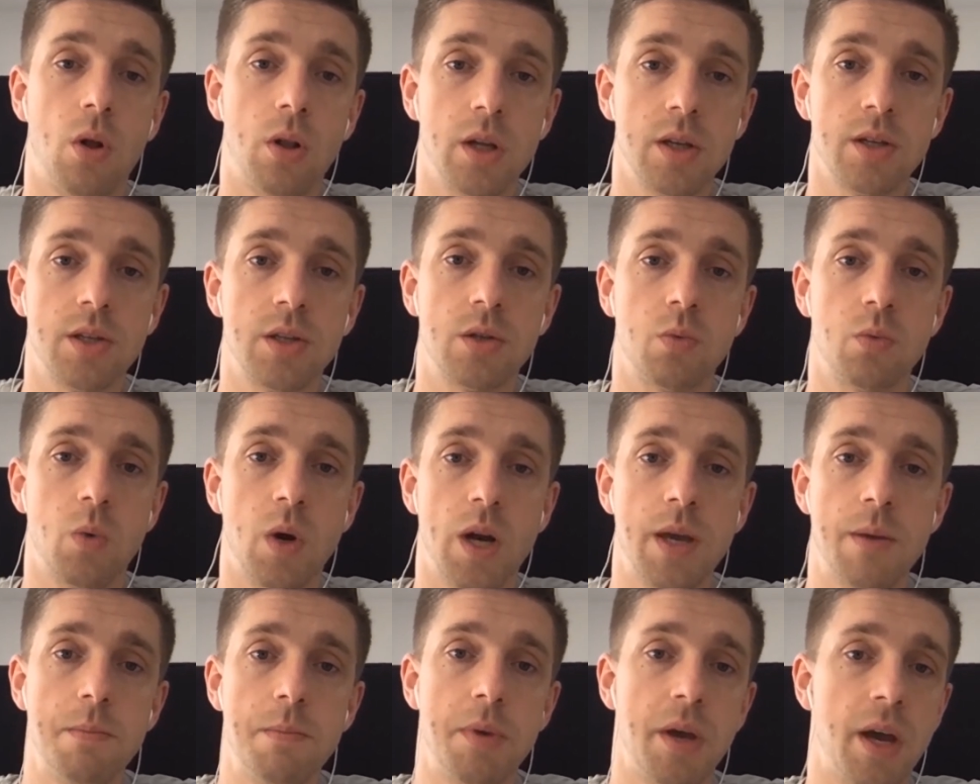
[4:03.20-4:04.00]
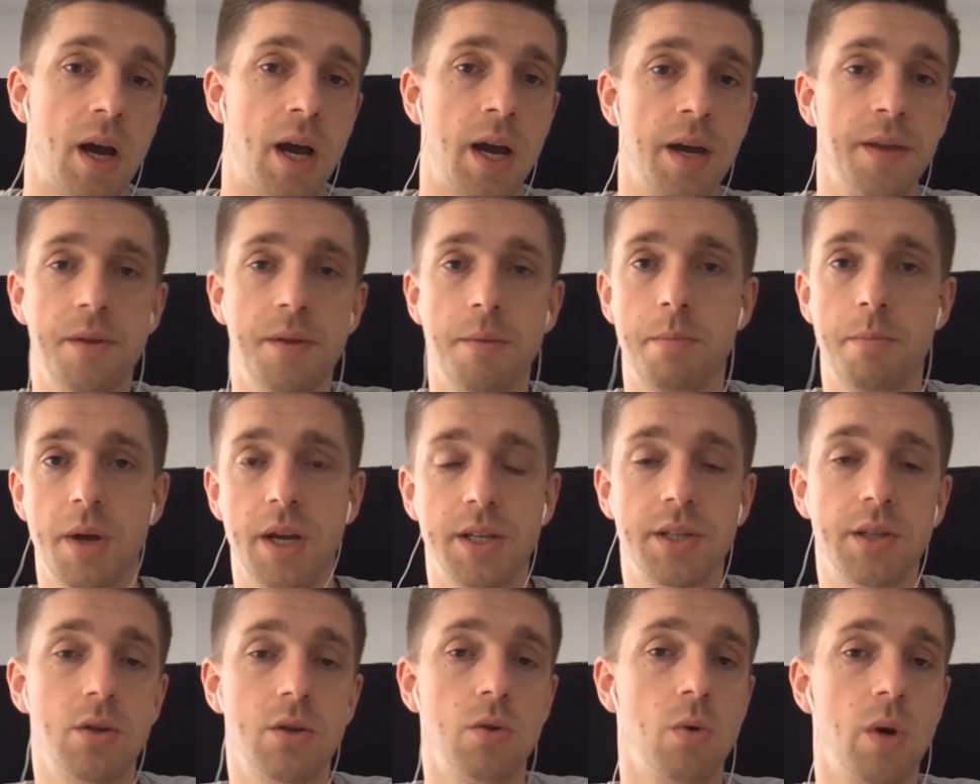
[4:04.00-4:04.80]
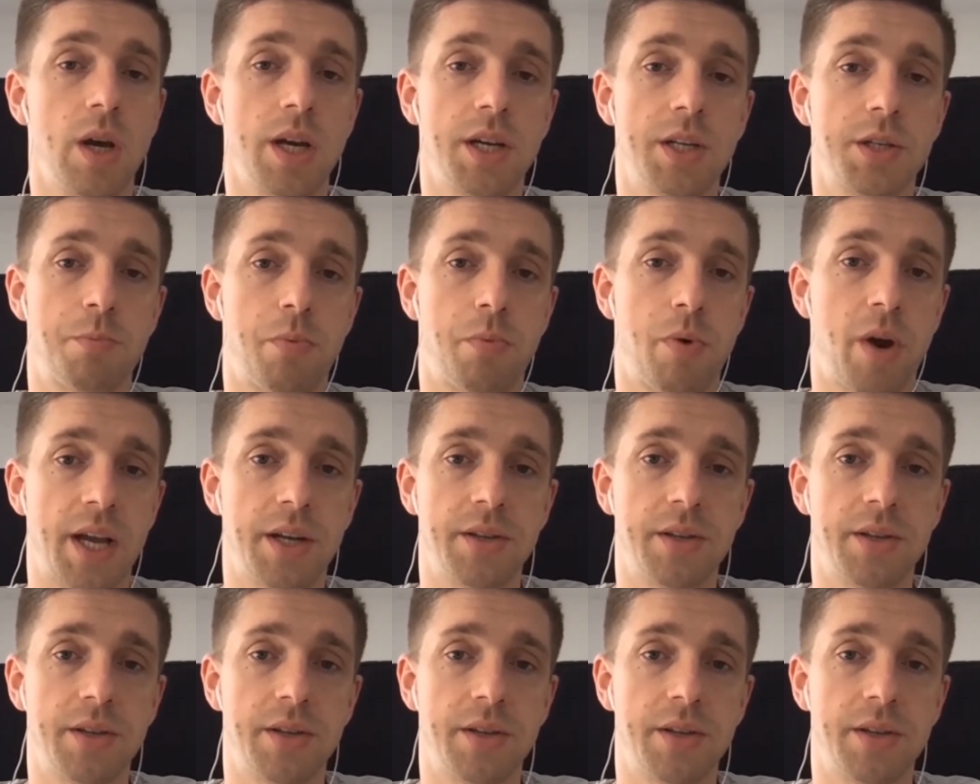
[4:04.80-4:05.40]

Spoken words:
flawless way behind the best UX